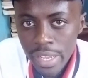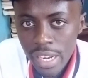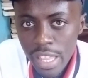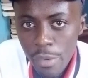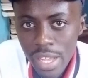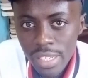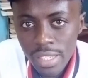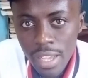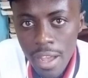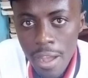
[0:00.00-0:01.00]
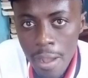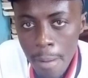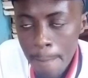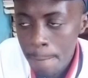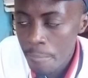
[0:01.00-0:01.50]
In other words,
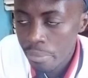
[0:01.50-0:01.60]
our